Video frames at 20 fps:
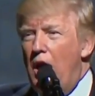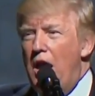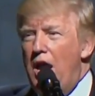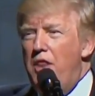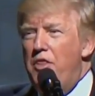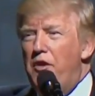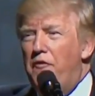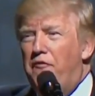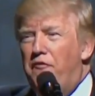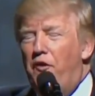
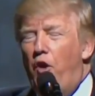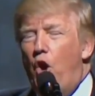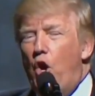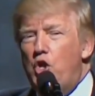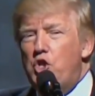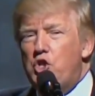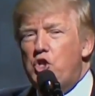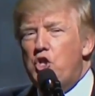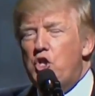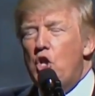in the
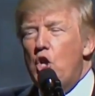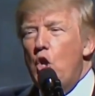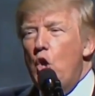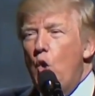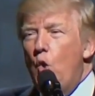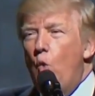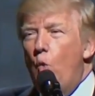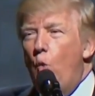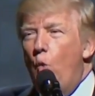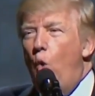first
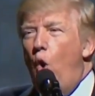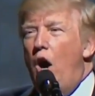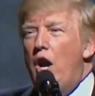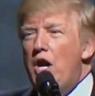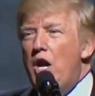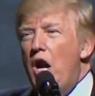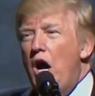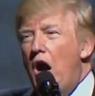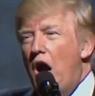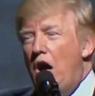
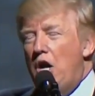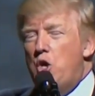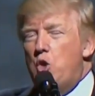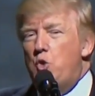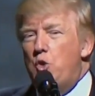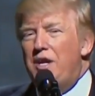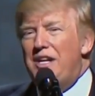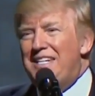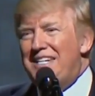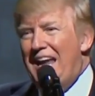
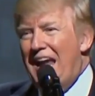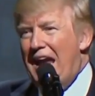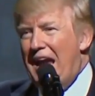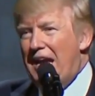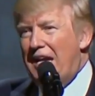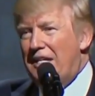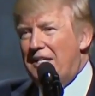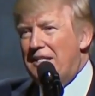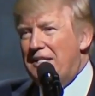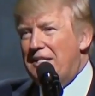100
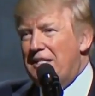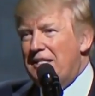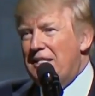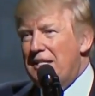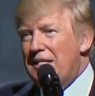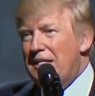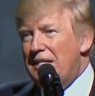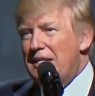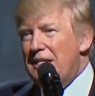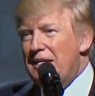days.